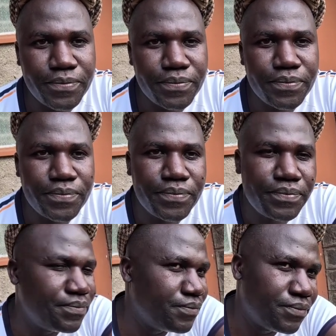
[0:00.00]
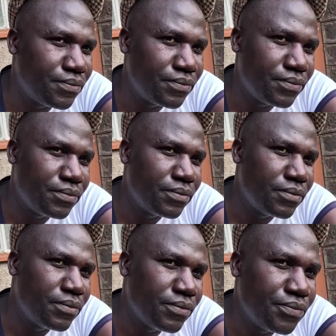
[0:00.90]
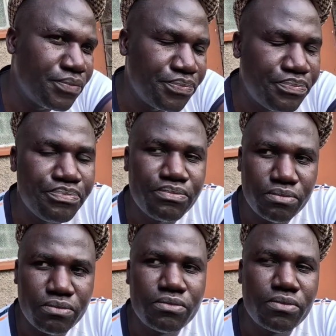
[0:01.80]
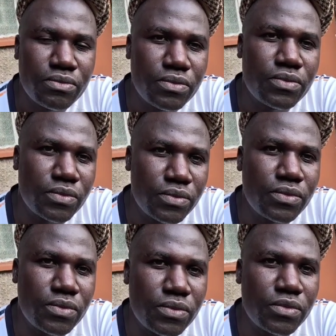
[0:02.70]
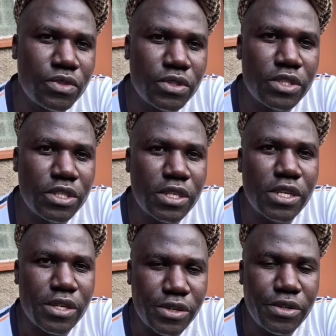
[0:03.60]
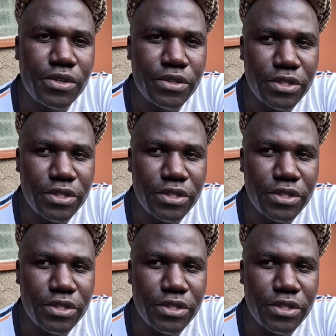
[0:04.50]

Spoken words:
They do cook pilau, which is a very common cuisine in Kenya.